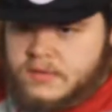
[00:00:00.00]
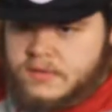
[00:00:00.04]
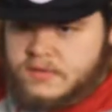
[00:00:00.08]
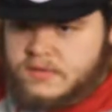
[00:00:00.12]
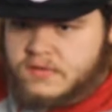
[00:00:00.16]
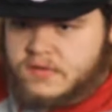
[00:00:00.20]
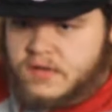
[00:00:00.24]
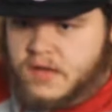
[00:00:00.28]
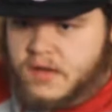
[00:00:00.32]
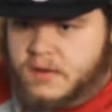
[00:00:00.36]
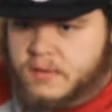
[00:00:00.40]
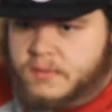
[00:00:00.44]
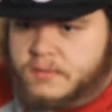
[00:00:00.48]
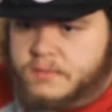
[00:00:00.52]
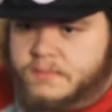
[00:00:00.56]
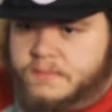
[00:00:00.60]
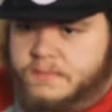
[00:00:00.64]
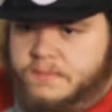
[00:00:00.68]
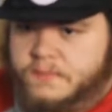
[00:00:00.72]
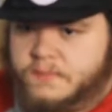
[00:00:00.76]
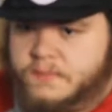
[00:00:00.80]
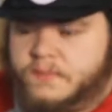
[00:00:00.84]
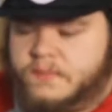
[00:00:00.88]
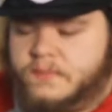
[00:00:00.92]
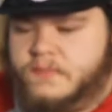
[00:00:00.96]
So,
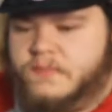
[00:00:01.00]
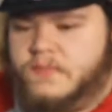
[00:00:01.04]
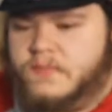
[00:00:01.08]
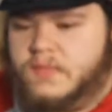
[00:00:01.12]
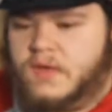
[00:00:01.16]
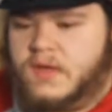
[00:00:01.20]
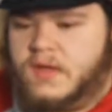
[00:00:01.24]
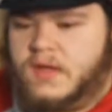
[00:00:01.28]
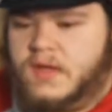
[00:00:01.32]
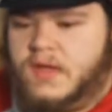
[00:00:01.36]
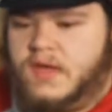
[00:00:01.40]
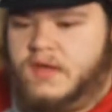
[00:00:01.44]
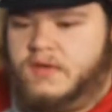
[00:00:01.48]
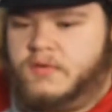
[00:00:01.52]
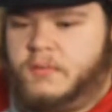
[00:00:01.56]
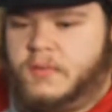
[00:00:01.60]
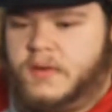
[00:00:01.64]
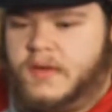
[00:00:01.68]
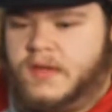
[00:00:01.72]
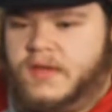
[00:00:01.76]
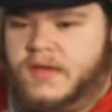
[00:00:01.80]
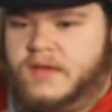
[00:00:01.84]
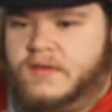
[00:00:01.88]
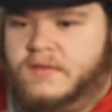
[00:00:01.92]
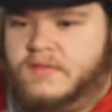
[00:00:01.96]
it is what
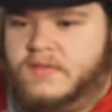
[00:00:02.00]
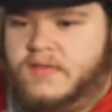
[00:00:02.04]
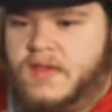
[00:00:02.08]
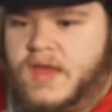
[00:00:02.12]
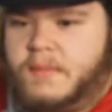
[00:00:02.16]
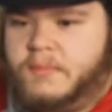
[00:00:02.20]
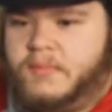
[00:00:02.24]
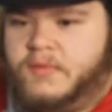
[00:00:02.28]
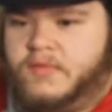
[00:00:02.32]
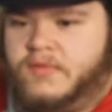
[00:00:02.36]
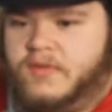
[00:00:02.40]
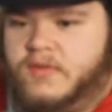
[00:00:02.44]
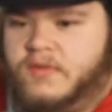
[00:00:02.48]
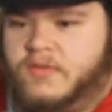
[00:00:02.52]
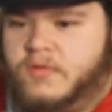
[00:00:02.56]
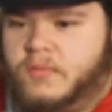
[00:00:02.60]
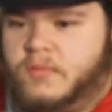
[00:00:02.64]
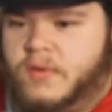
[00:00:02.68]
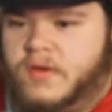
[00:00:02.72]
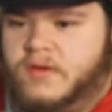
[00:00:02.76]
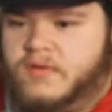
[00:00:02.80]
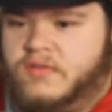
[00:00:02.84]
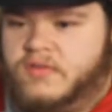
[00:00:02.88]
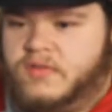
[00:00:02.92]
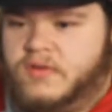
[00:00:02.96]
it is type of
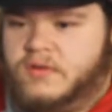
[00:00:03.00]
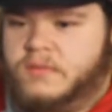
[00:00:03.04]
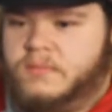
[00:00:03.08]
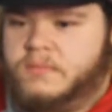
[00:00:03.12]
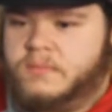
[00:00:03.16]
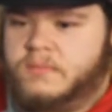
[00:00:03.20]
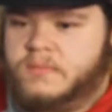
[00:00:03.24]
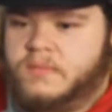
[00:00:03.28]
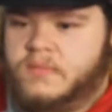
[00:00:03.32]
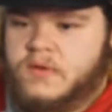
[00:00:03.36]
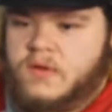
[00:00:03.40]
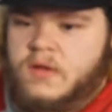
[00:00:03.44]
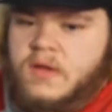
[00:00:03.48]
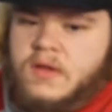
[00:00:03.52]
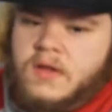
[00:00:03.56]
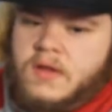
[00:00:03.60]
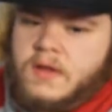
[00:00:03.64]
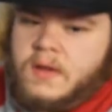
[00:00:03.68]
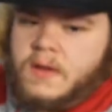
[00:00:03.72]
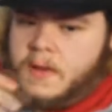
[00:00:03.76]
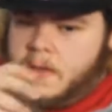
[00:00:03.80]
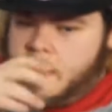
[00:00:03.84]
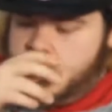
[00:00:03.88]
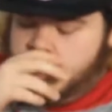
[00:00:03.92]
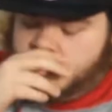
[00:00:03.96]
situation.
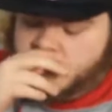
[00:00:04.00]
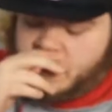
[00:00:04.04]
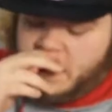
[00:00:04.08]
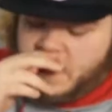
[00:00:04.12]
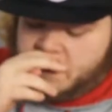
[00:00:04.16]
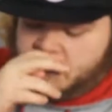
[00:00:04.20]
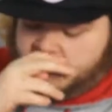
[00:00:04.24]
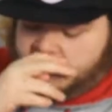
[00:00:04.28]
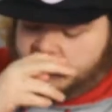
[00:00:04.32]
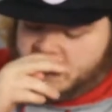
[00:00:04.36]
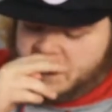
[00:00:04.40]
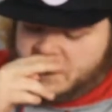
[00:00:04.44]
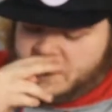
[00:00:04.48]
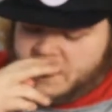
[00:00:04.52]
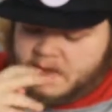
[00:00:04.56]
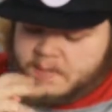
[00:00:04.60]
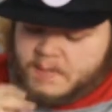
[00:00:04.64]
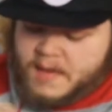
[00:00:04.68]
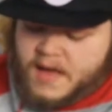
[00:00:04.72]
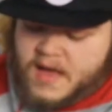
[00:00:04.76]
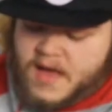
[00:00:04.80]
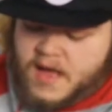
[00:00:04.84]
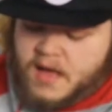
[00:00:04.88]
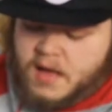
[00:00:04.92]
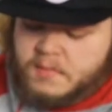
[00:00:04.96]
So I have to think
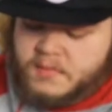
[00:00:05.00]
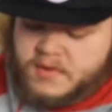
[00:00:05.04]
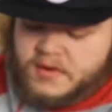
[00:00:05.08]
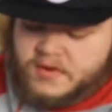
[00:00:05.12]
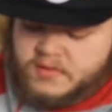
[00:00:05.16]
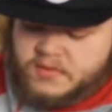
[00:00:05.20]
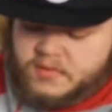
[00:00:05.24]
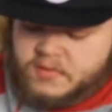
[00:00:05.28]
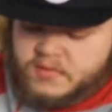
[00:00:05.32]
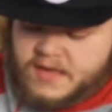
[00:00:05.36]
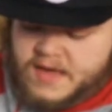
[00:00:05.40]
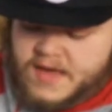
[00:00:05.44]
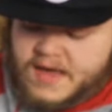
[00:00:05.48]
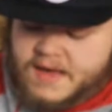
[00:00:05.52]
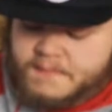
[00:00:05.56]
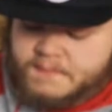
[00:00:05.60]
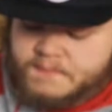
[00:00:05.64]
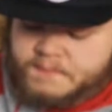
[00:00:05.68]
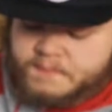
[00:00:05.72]
about how I'm going to do that.